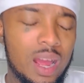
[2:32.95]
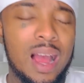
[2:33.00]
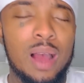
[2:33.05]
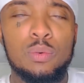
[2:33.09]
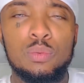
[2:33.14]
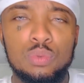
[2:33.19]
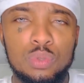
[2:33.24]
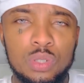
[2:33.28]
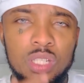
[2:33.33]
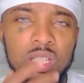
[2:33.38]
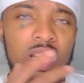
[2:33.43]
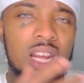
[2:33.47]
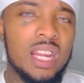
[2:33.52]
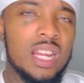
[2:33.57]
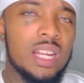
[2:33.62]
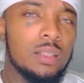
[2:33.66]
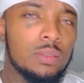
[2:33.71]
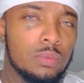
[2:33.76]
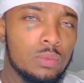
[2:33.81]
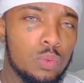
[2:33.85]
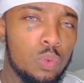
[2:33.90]
I will
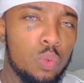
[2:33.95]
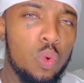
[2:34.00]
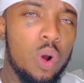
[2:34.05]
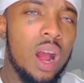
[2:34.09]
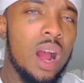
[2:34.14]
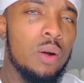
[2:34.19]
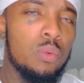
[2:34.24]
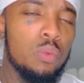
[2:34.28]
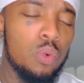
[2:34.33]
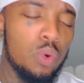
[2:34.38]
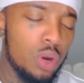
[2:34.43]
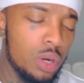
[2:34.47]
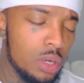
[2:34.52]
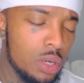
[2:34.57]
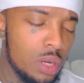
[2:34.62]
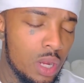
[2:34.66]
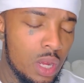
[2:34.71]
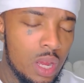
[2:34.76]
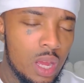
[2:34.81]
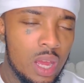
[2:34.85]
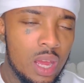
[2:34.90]
say what I
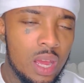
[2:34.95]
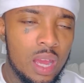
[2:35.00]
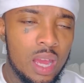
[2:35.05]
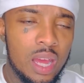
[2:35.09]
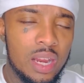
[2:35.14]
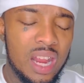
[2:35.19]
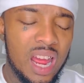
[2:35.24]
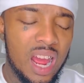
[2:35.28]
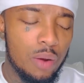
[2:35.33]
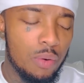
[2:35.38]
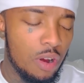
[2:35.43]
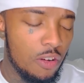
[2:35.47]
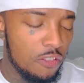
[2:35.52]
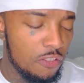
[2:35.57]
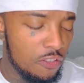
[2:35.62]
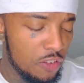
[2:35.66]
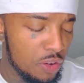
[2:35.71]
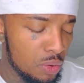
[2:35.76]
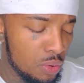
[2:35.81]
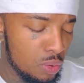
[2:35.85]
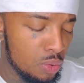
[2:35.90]
want and how I
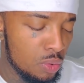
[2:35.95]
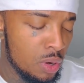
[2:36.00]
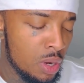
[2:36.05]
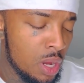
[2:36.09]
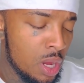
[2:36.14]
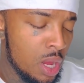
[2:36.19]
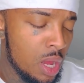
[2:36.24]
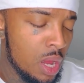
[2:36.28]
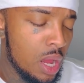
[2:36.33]
feel.